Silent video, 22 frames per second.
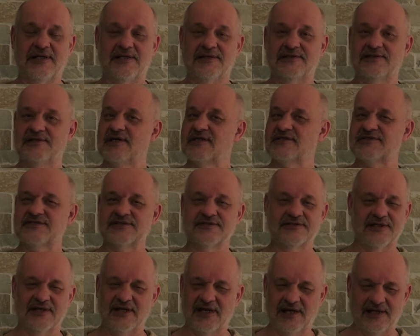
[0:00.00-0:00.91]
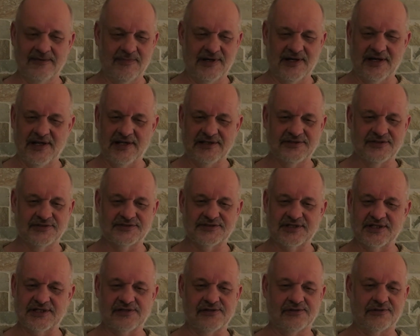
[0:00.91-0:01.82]
It doesn't eliminate
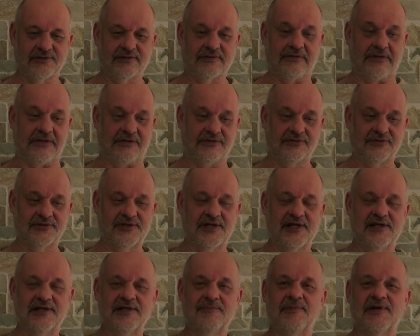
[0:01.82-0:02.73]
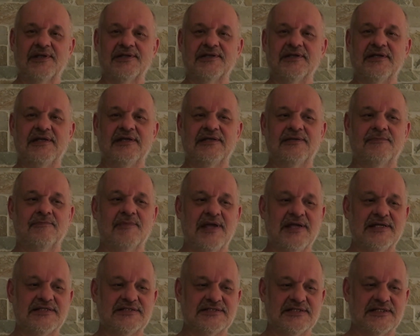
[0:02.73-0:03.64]
the chatter totally, but it
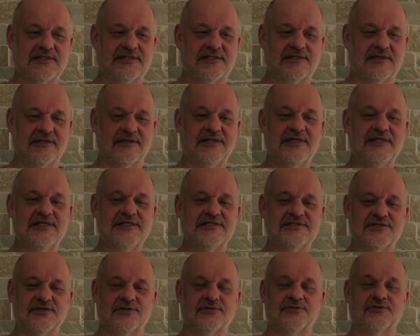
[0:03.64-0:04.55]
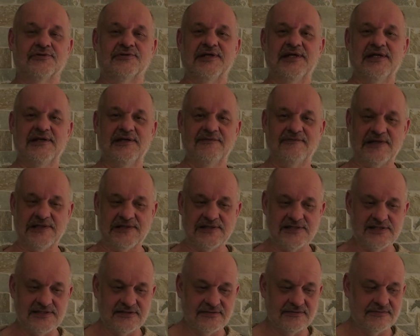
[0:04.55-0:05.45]
makes it easier to deal
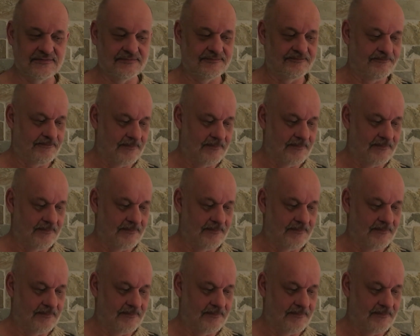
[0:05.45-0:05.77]
with it.